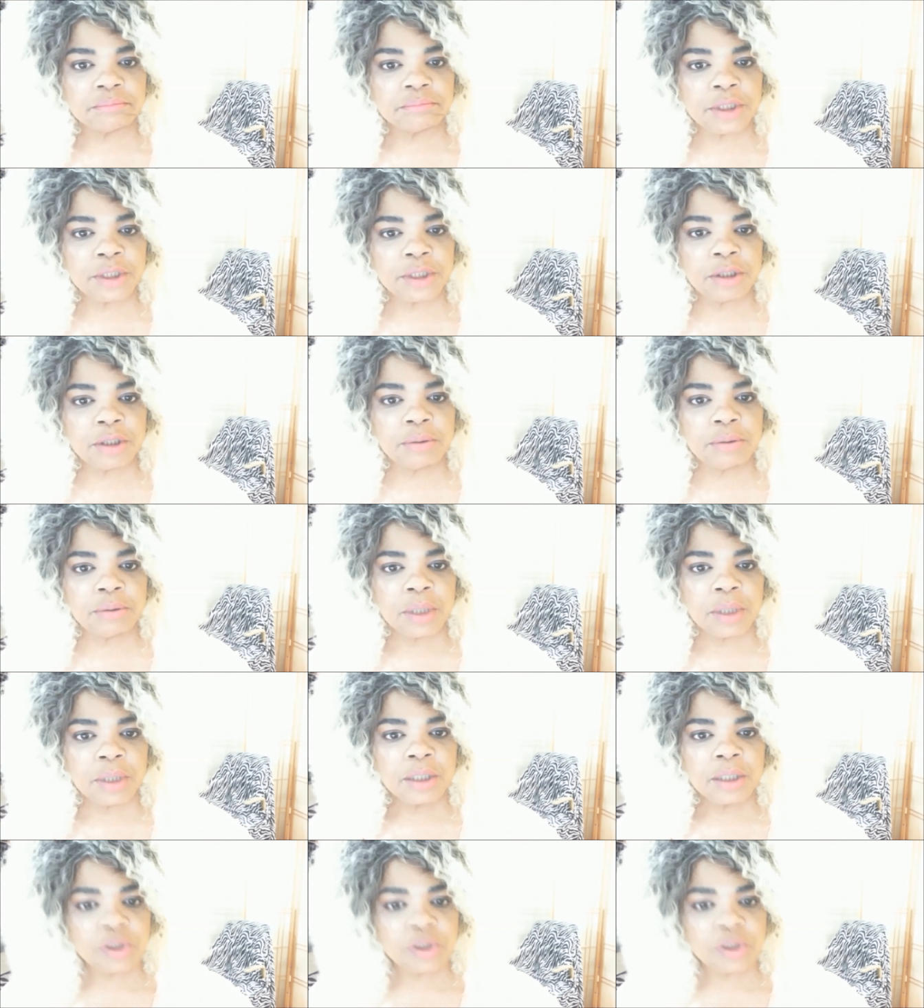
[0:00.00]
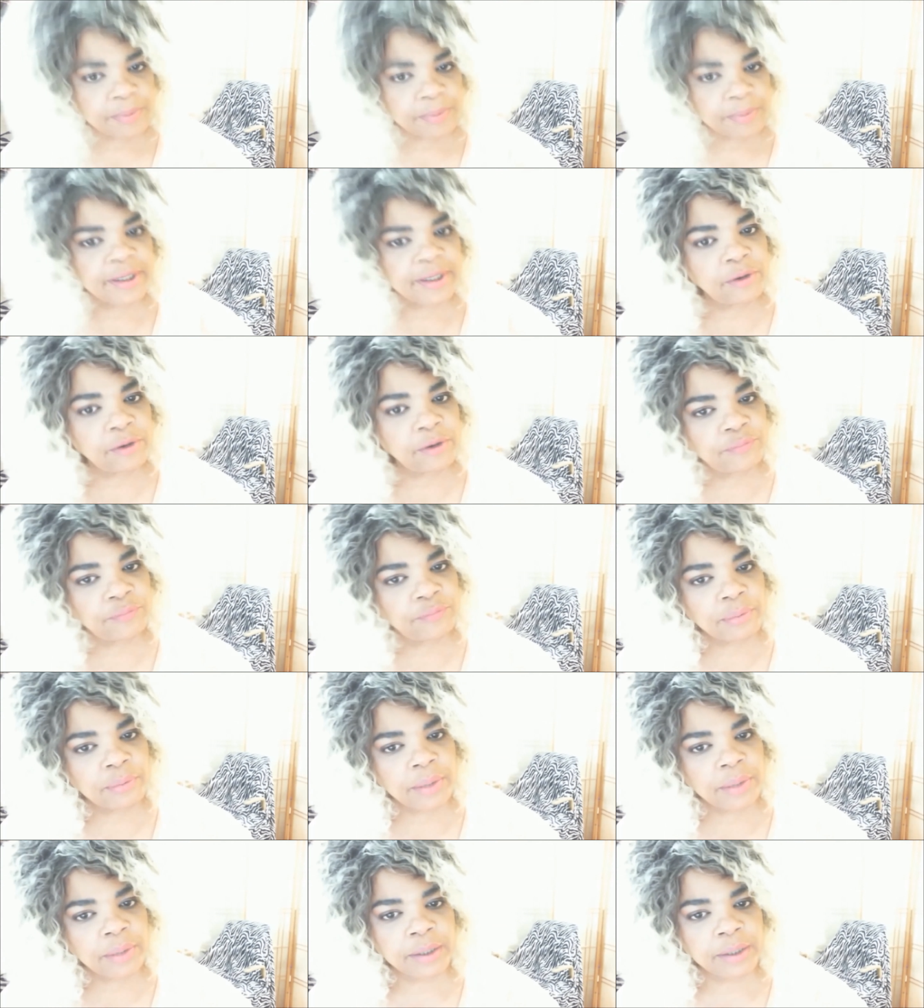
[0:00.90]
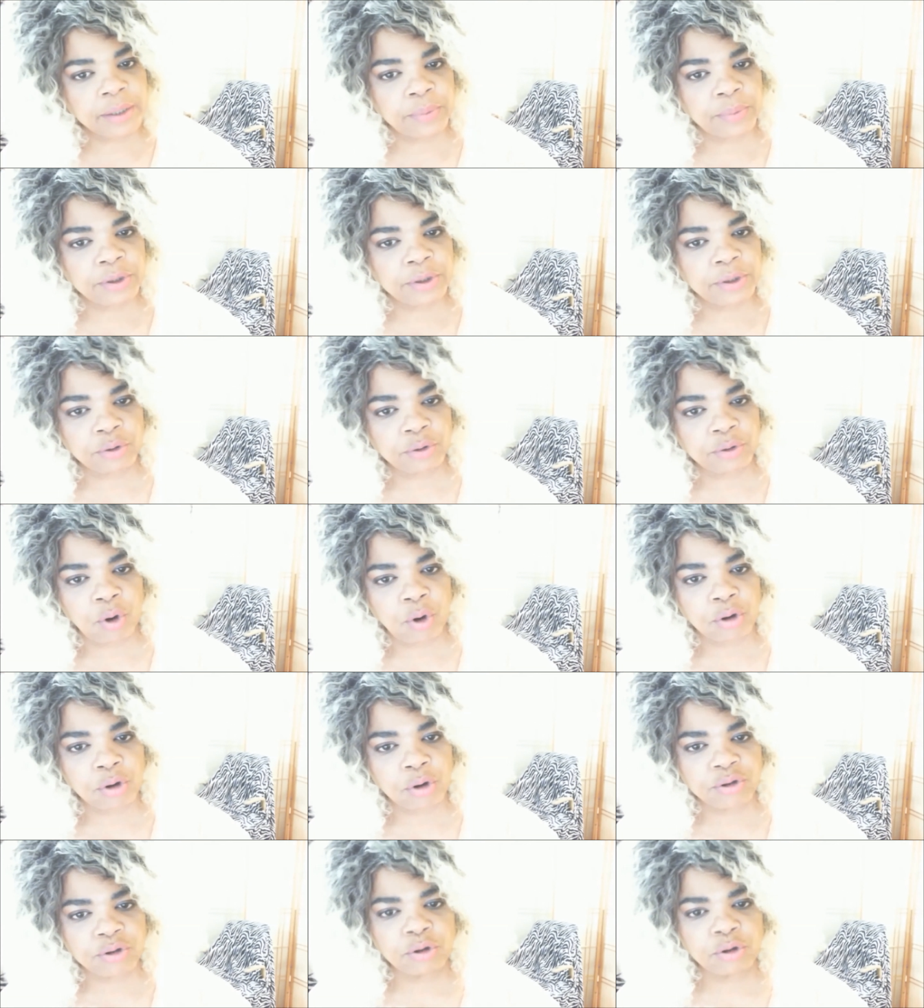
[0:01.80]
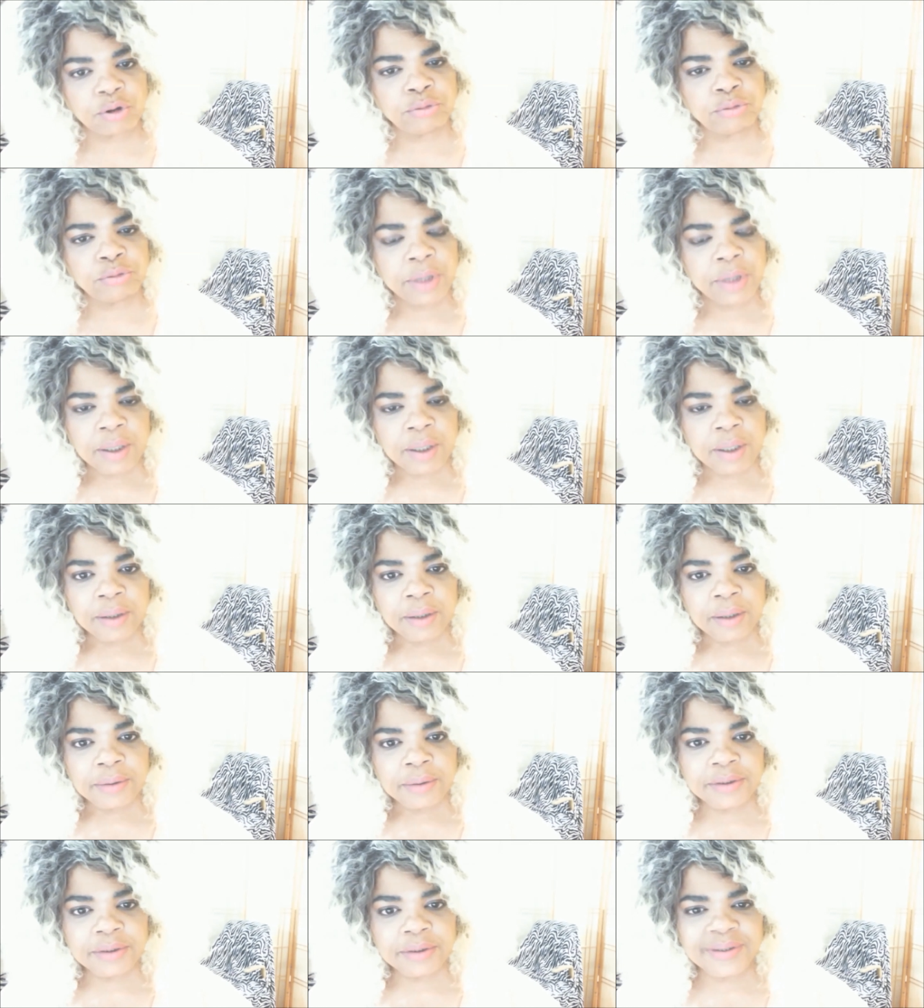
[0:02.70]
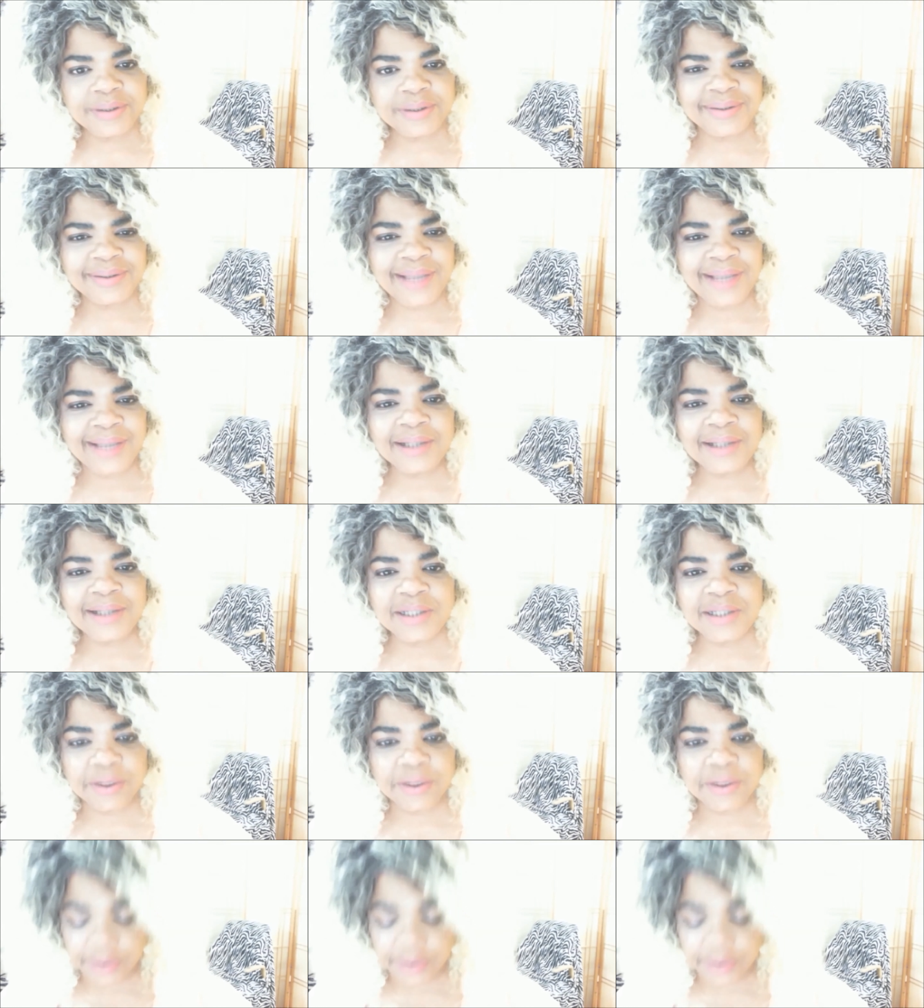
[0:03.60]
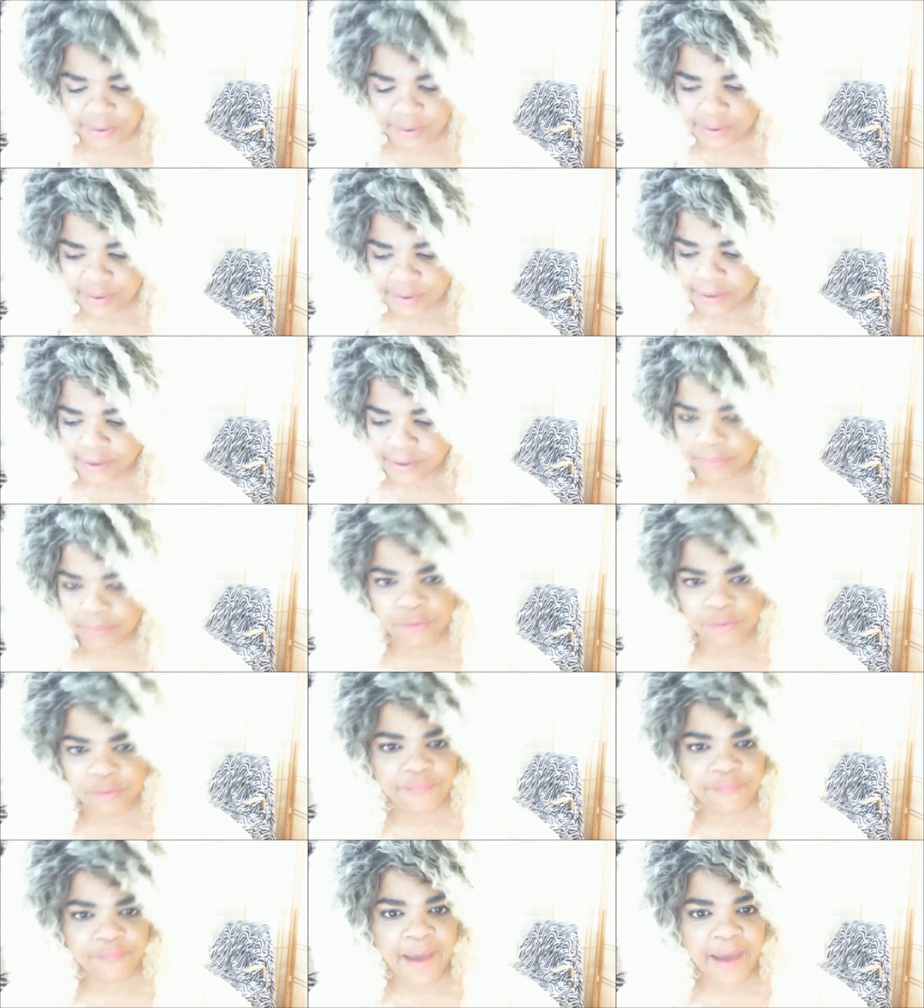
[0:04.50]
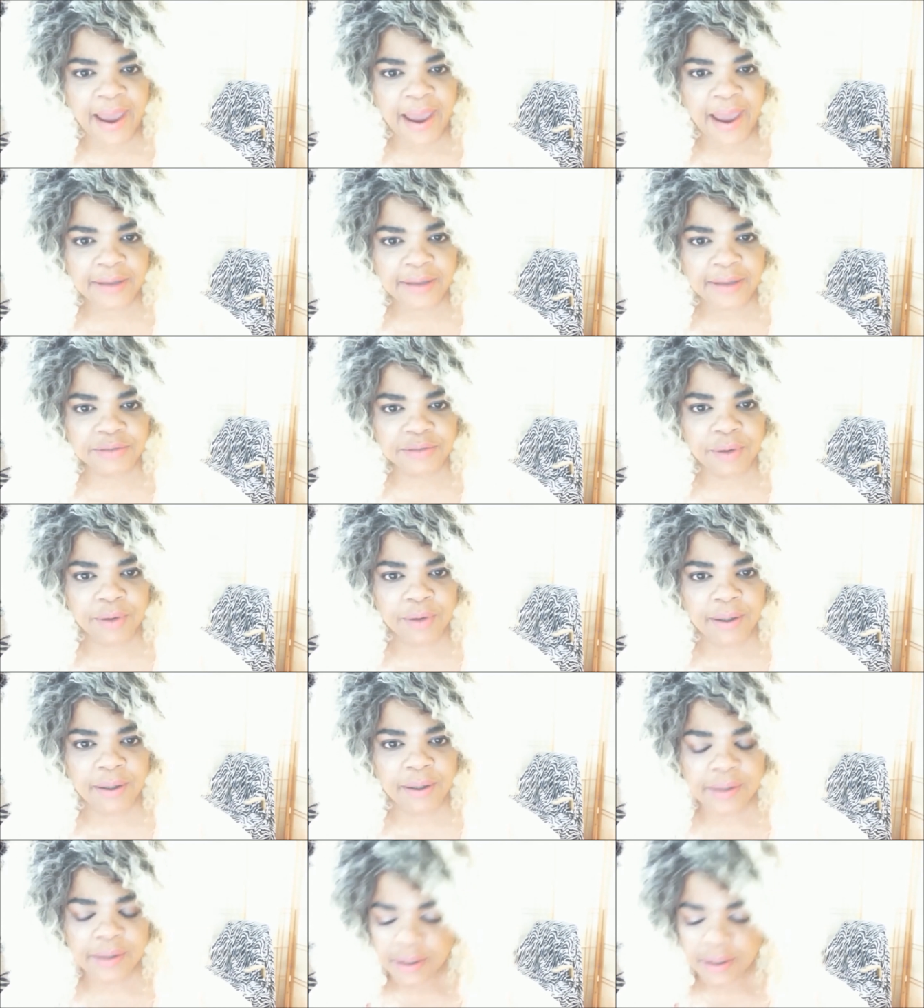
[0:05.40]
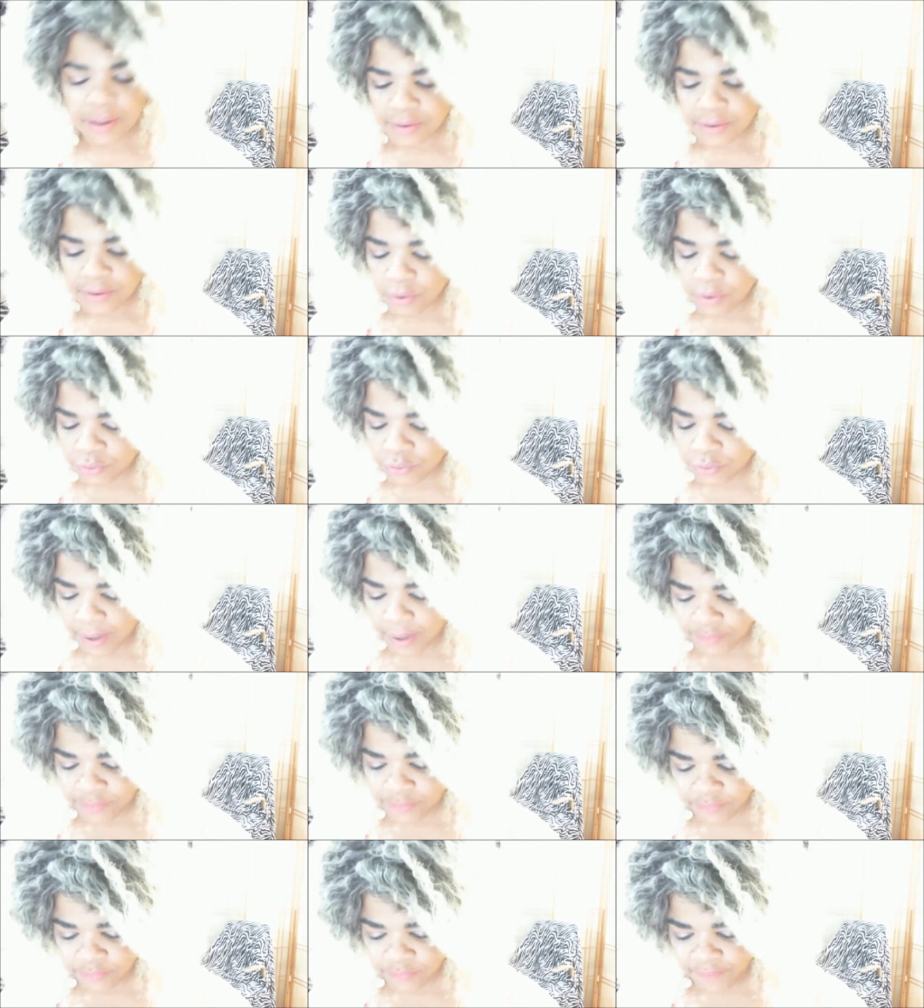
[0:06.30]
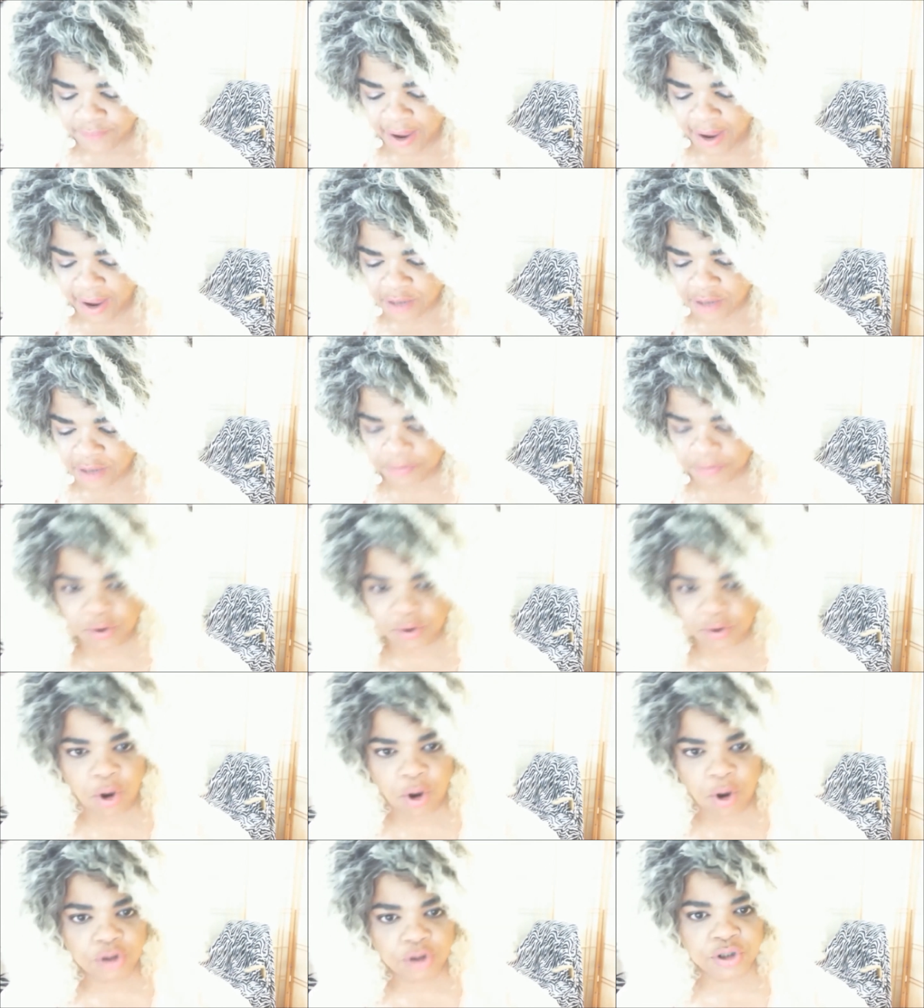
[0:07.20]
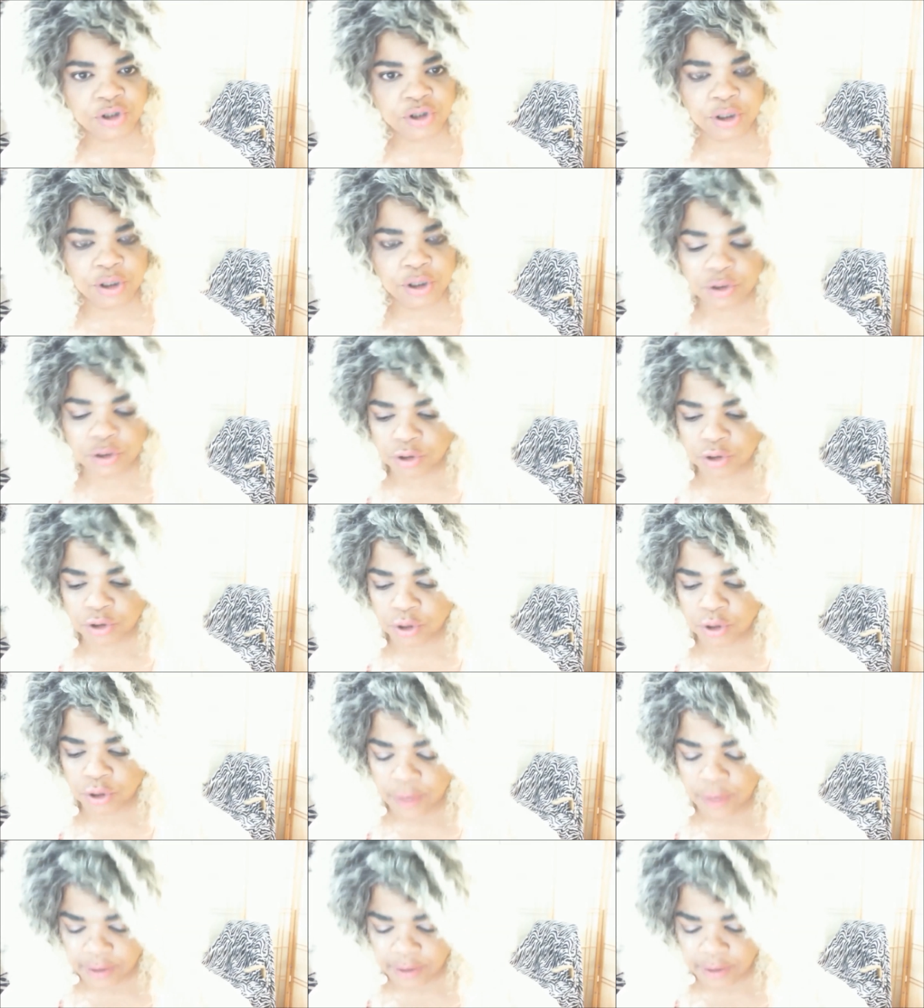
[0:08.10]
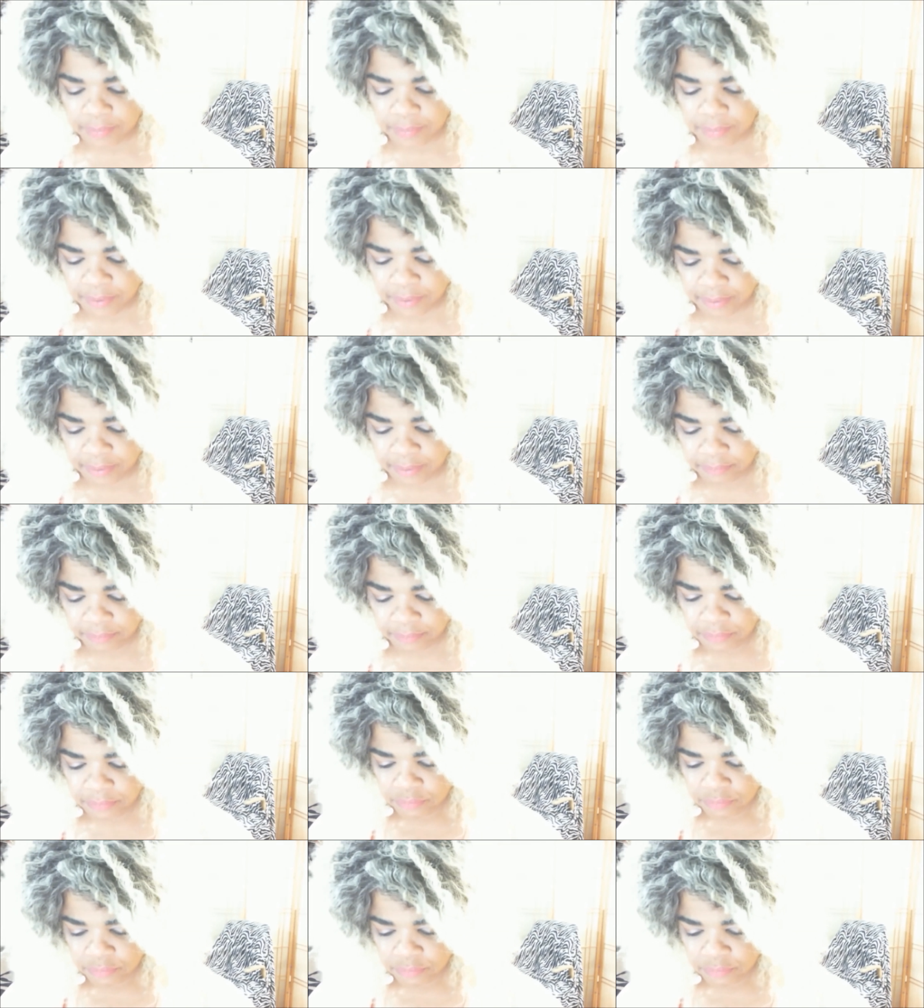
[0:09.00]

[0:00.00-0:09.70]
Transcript: You know, just be careful, like with your car. Don't go, because Sagittarius is like to move fast, right? Don't drive too fast, be cautious, you know, that type of thing.